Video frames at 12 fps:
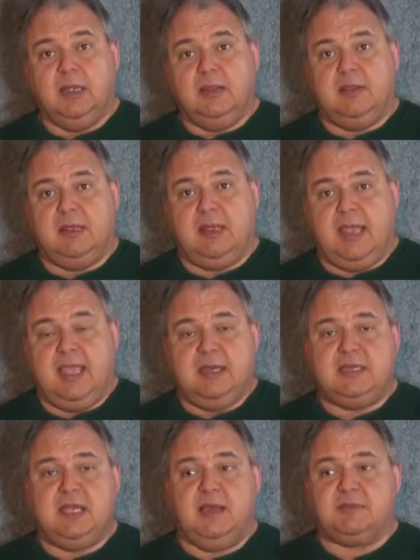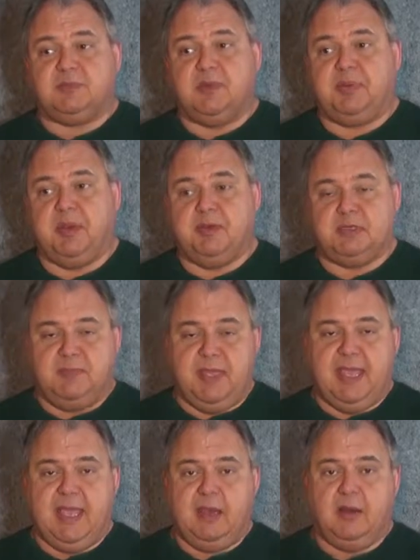the ATF's proposed
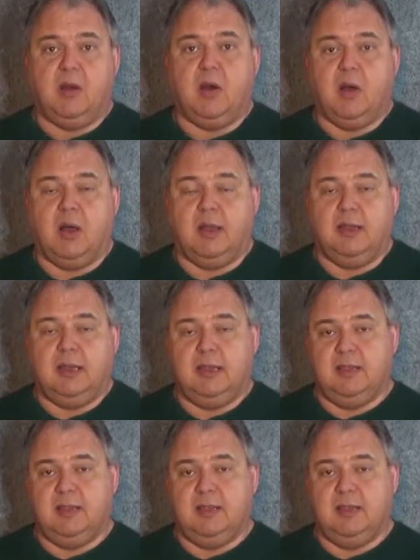ban on